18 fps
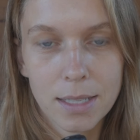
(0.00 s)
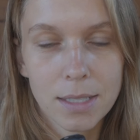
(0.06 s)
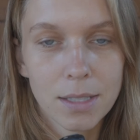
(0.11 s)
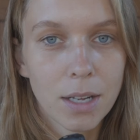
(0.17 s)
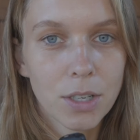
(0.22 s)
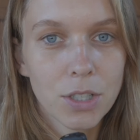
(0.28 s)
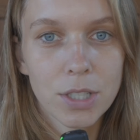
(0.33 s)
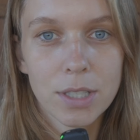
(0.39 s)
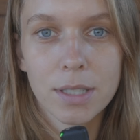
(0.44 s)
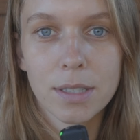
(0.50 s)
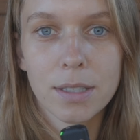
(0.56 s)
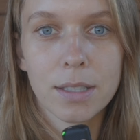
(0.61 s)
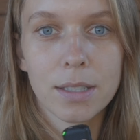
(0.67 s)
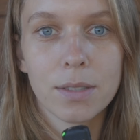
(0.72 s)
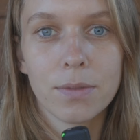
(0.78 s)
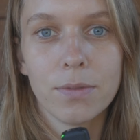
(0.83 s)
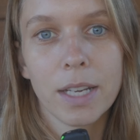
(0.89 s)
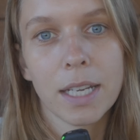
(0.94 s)
It's not just
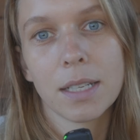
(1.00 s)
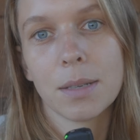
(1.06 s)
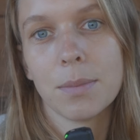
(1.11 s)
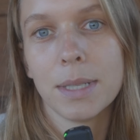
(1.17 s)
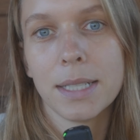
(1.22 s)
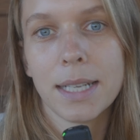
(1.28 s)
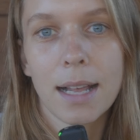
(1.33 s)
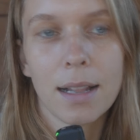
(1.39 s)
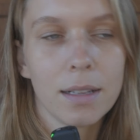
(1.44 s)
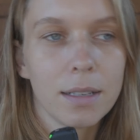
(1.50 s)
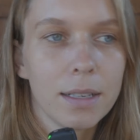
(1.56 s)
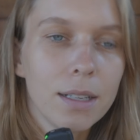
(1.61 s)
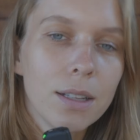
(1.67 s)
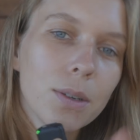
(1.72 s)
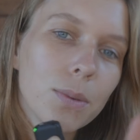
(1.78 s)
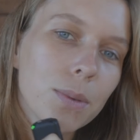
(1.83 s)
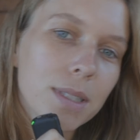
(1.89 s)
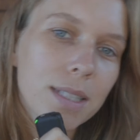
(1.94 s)
this victim mentality,
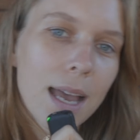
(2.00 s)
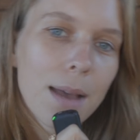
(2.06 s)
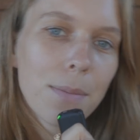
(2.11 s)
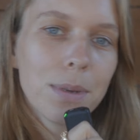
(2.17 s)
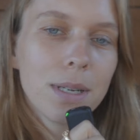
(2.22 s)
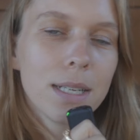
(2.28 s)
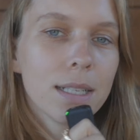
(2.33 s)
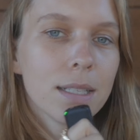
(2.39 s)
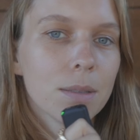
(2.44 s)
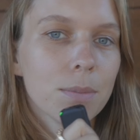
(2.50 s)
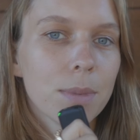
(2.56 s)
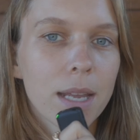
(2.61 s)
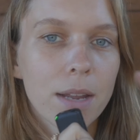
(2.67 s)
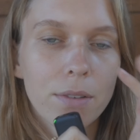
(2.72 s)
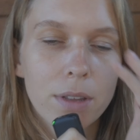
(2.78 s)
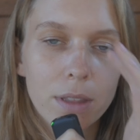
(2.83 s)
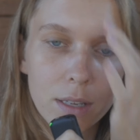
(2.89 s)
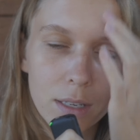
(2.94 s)
look what's happening to
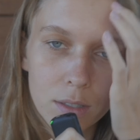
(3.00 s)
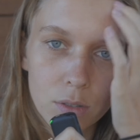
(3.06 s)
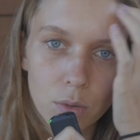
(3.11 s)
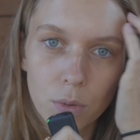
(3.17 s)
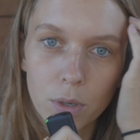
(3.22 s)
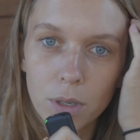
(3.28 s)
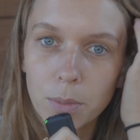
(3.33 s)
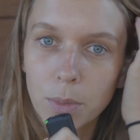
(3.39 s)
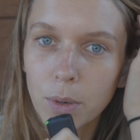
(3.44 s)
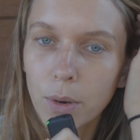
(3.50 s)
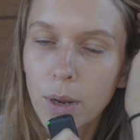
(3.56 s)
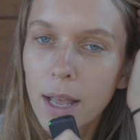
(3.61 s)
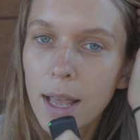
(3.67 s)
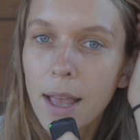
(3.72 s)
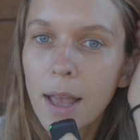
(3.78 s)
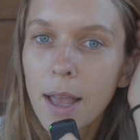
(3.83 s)
me, everything is horrible,